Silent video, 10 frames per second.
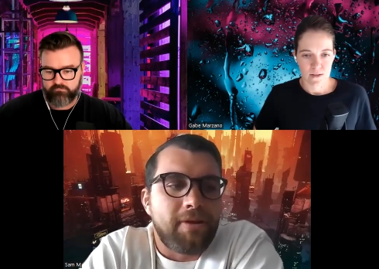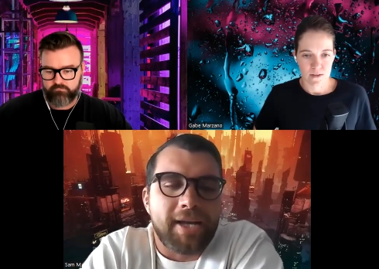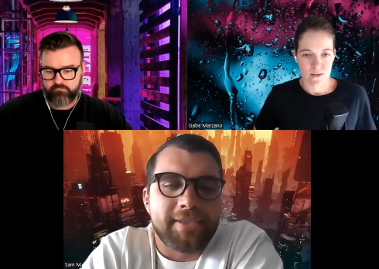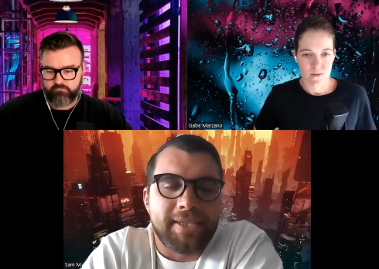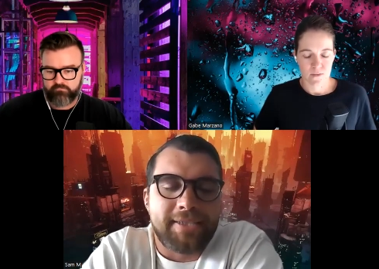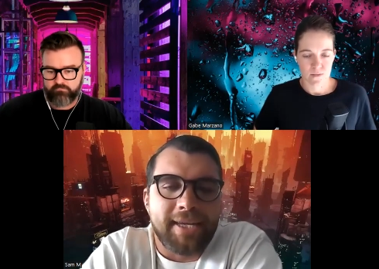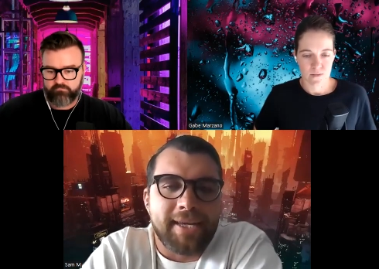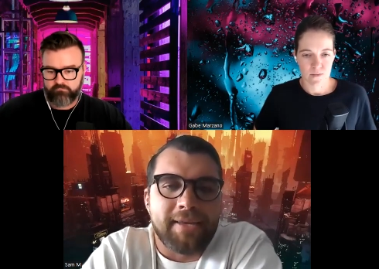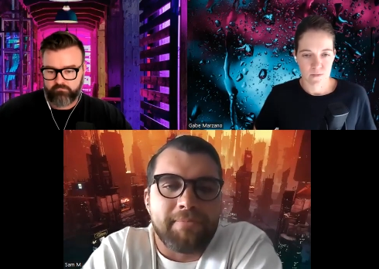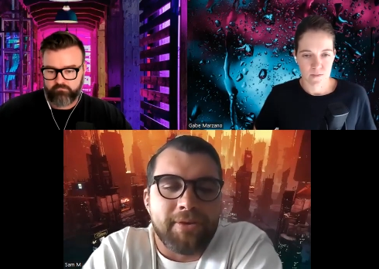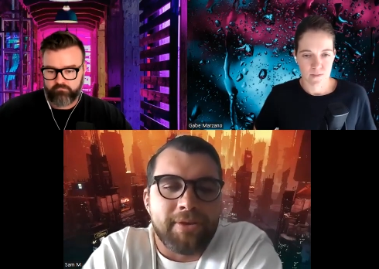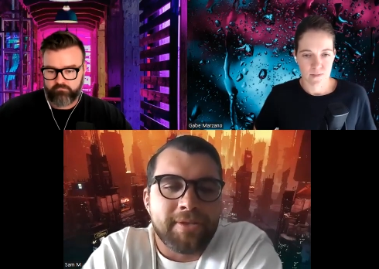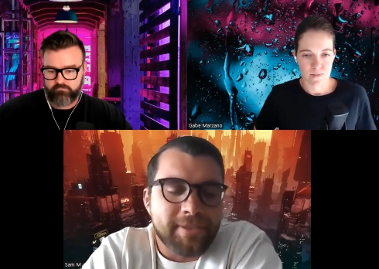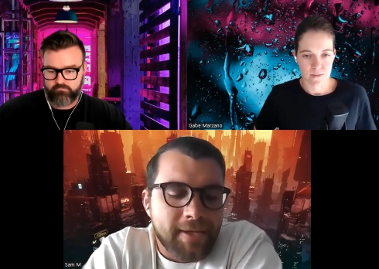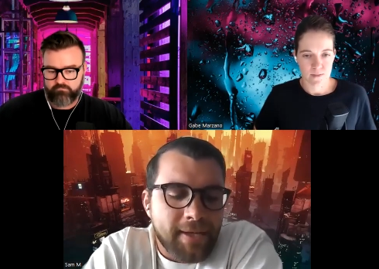Speaker 1: ICT
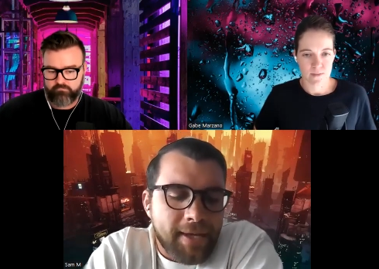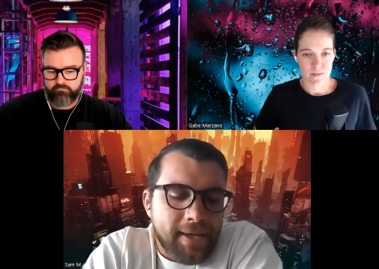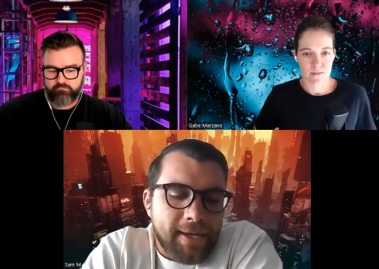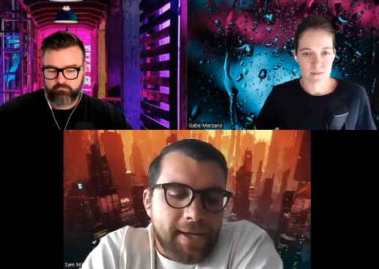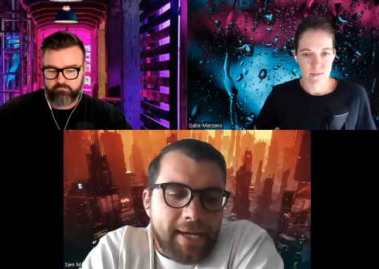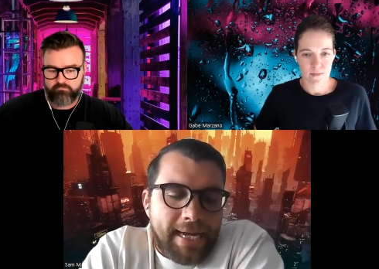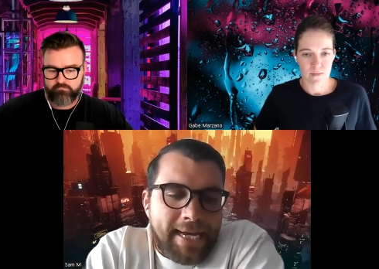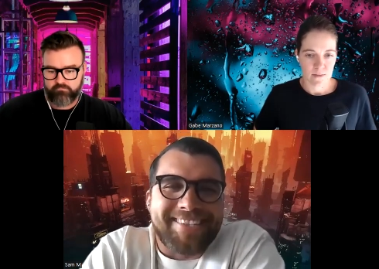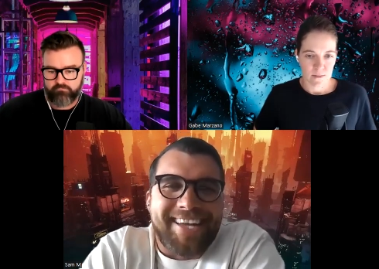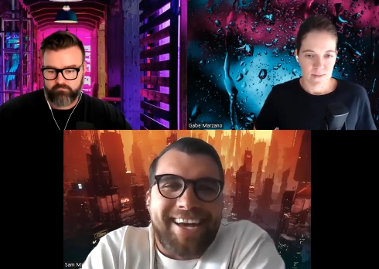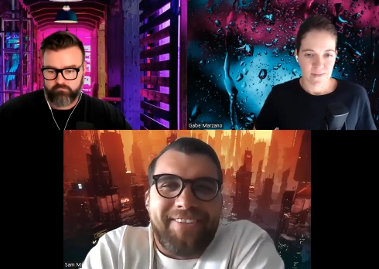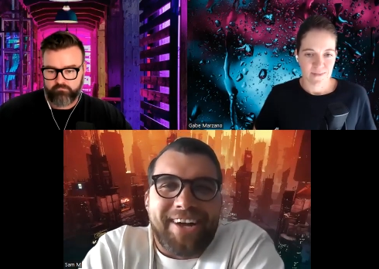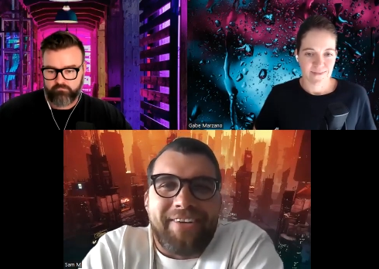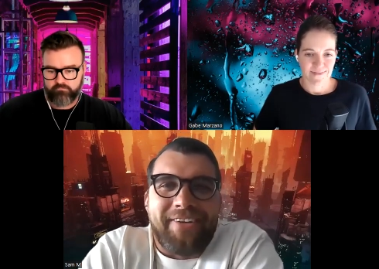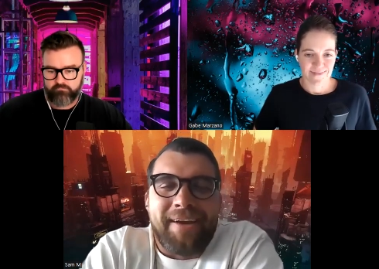computers at the start
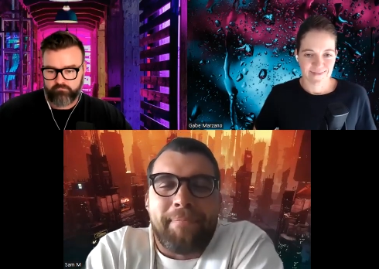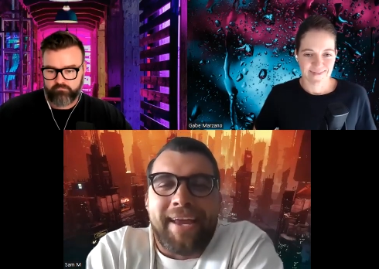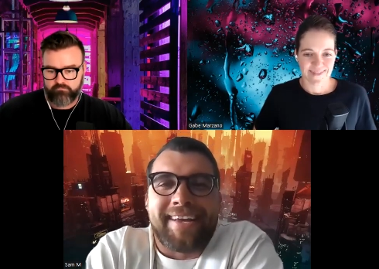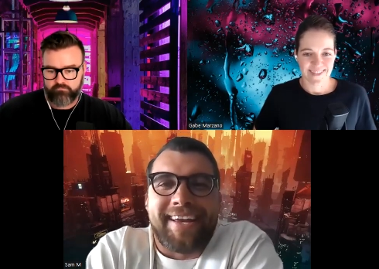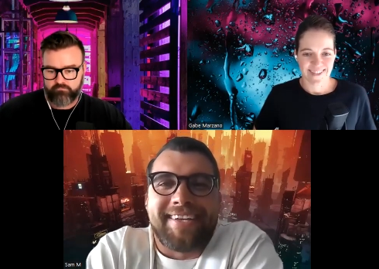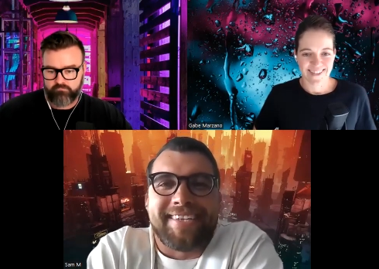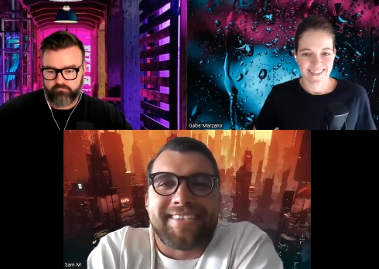of my career, and Ben can